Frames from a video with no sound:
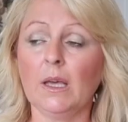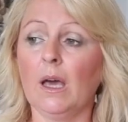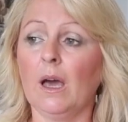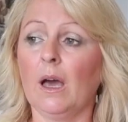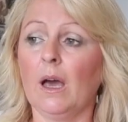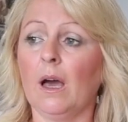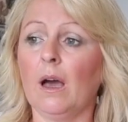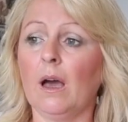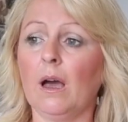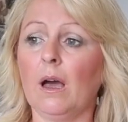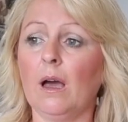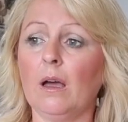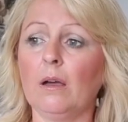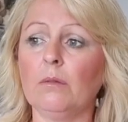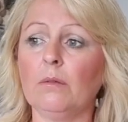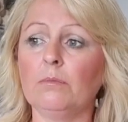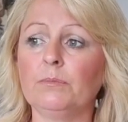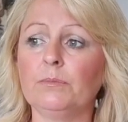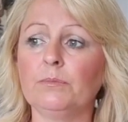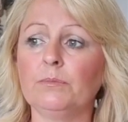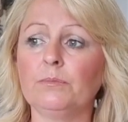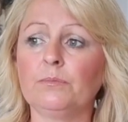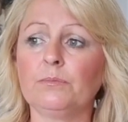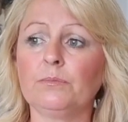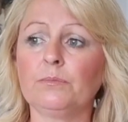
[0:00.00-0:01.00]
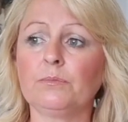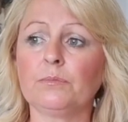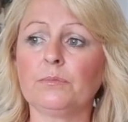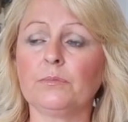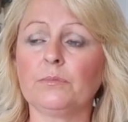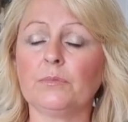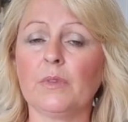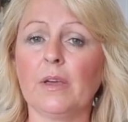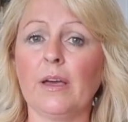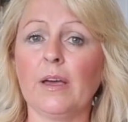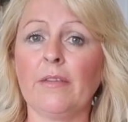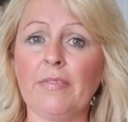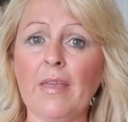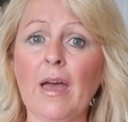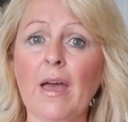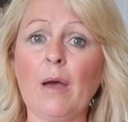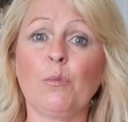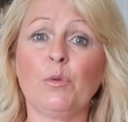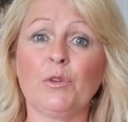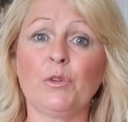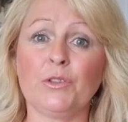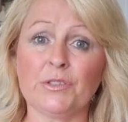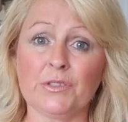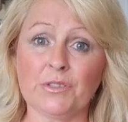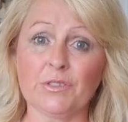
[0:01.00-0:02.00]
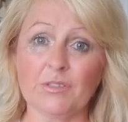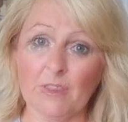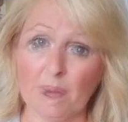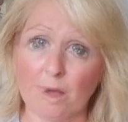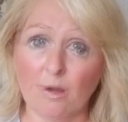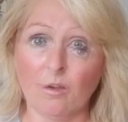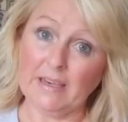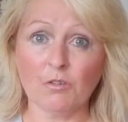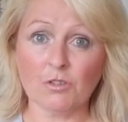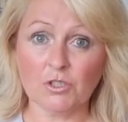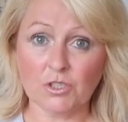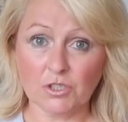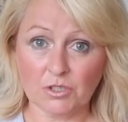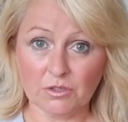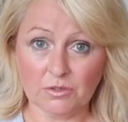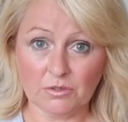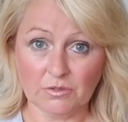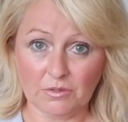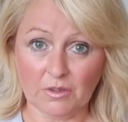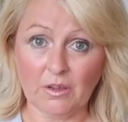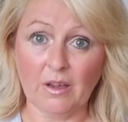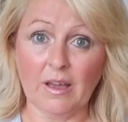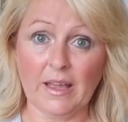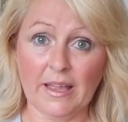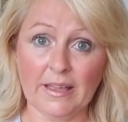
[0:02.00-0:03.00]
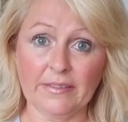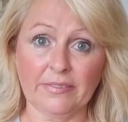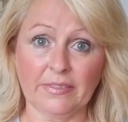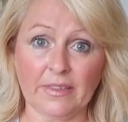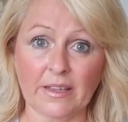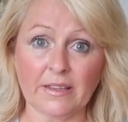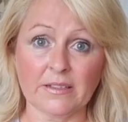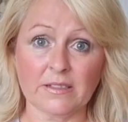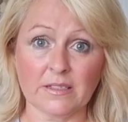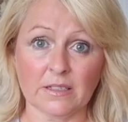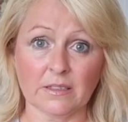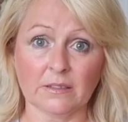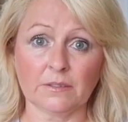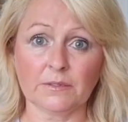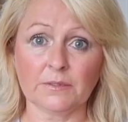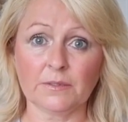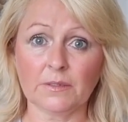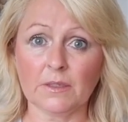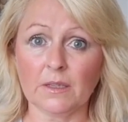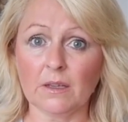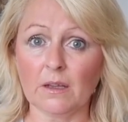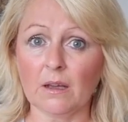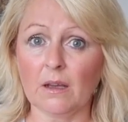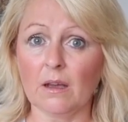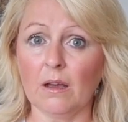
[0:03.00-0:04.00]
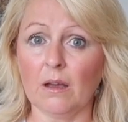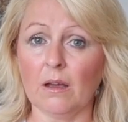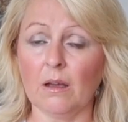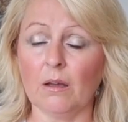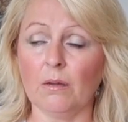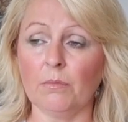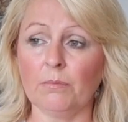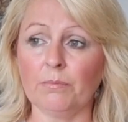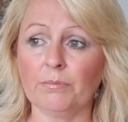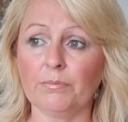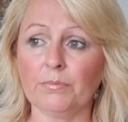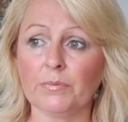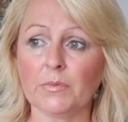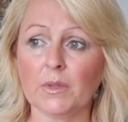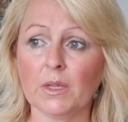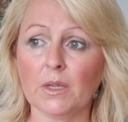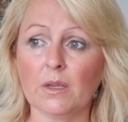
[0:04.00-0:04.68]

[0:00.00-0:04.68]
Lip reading: And that was March that I had that done.